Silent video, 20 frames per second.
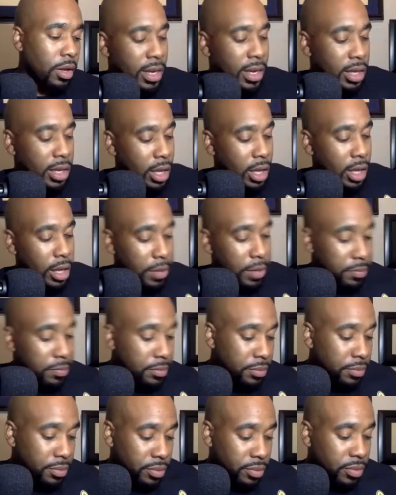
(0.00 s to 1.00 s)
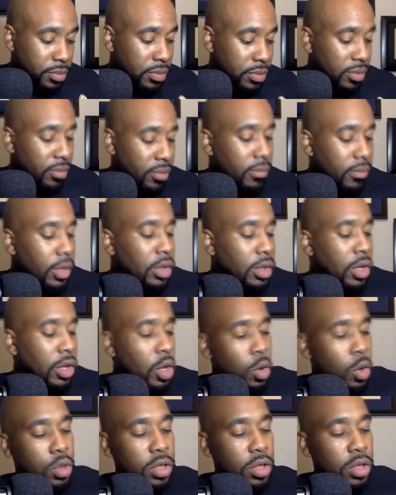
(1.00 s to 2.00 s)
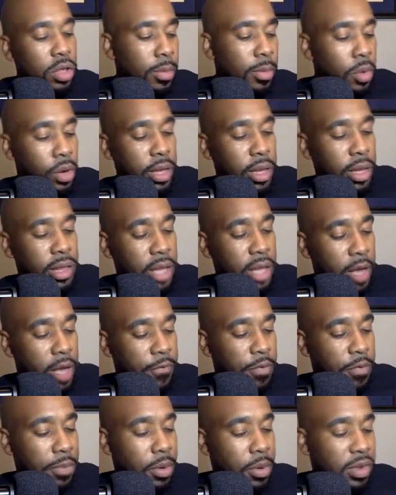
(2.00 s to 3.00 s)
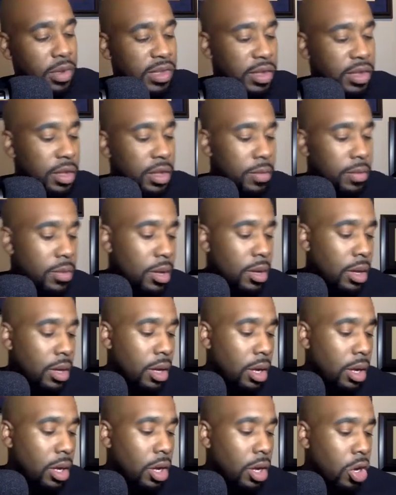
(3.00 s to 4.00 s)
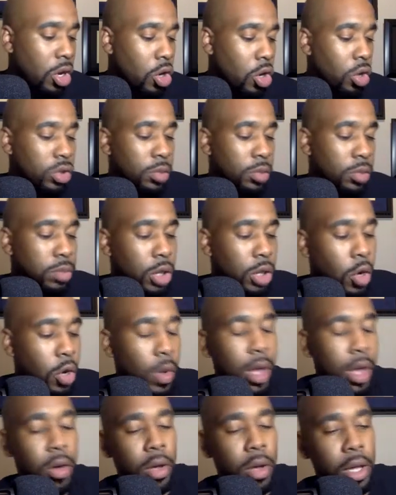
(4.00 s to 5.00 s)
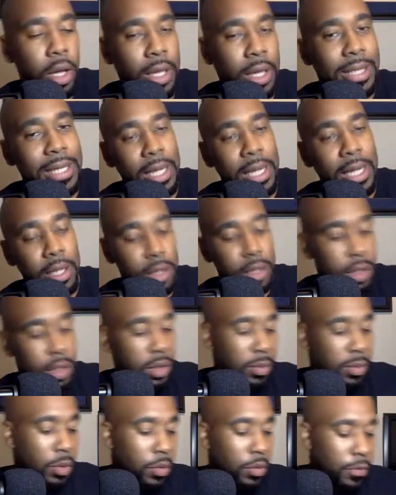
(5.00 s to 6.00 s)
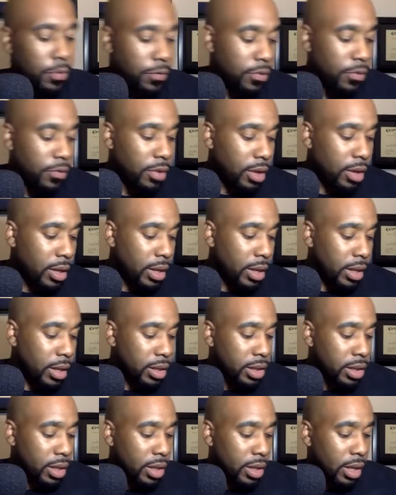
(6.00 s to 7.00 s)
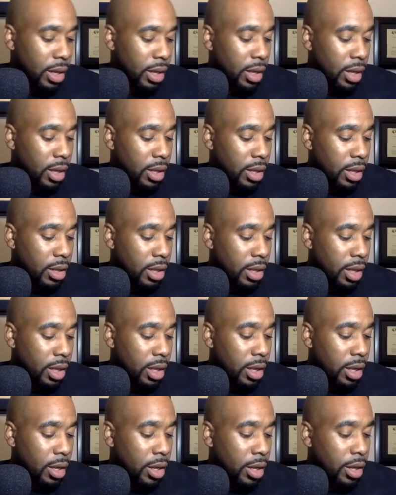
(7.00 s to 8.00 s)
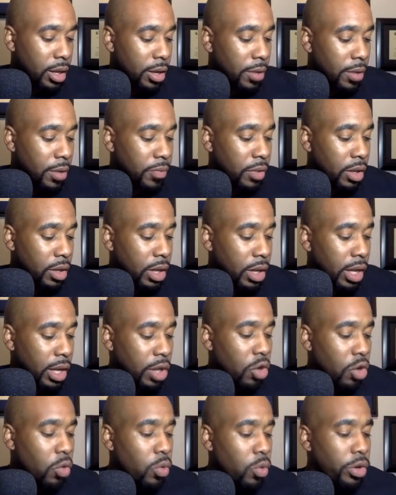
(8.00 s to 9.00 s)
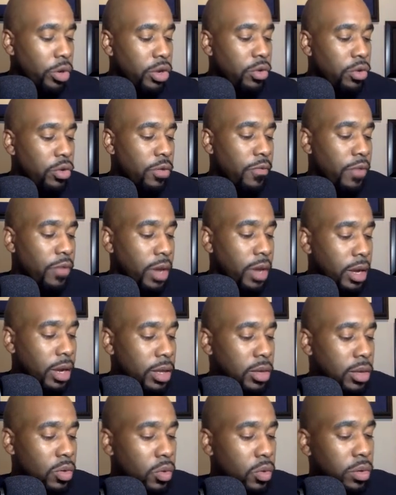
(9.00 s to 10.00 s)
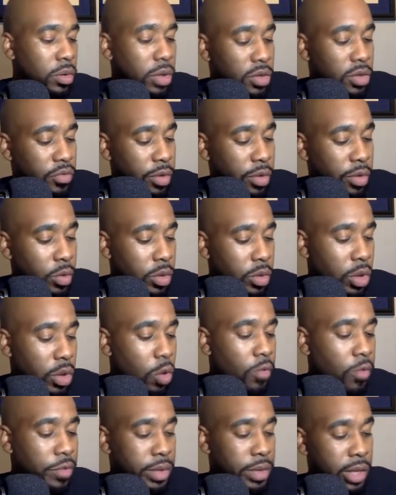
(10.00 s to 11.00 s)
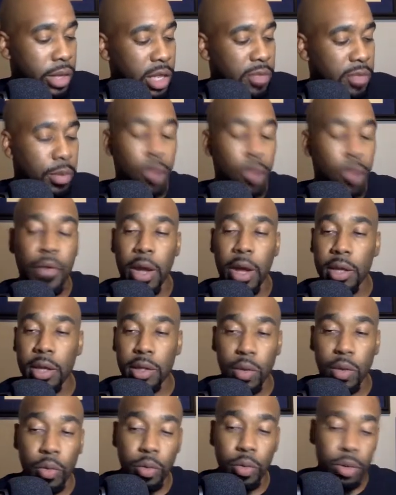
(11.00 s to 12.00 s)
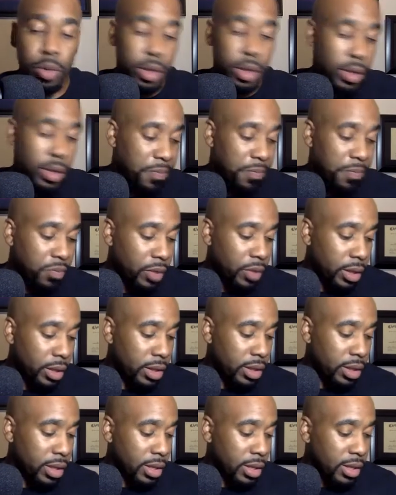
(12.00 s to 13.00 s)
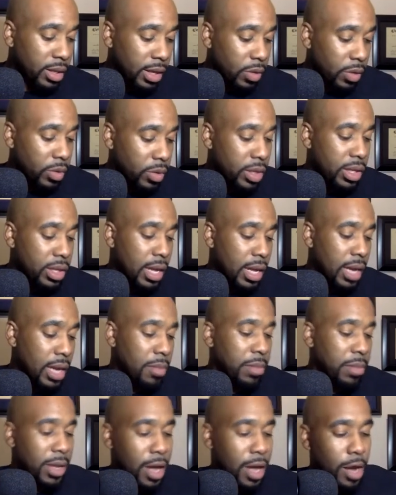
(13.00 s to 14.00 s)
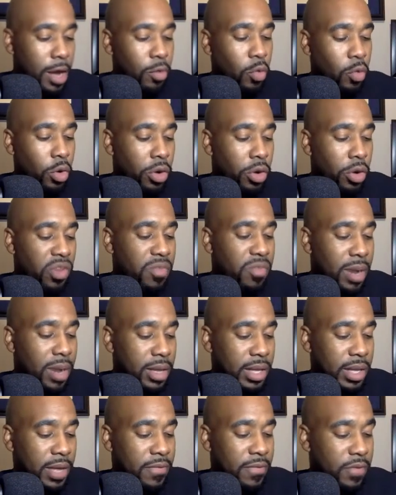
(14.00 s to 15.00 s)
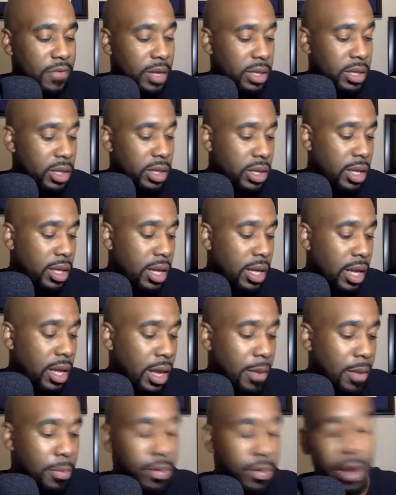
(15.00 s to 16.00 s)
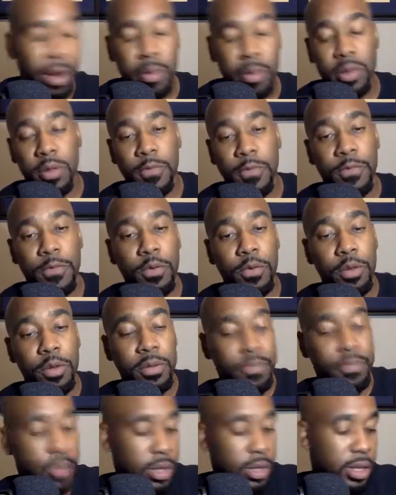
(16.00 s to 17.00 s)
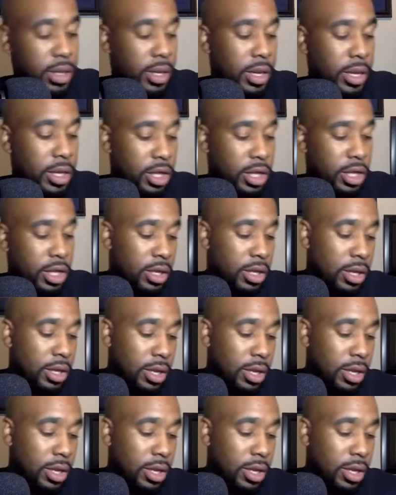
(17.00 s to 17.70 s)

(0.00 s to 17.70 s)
of the game, the coach of the Morningside football team called the blowout a classless move. He said, and the Inglewood Unified School District, which oversees both high schools, said that it was saddened beyond words by the events and promised a full investigation.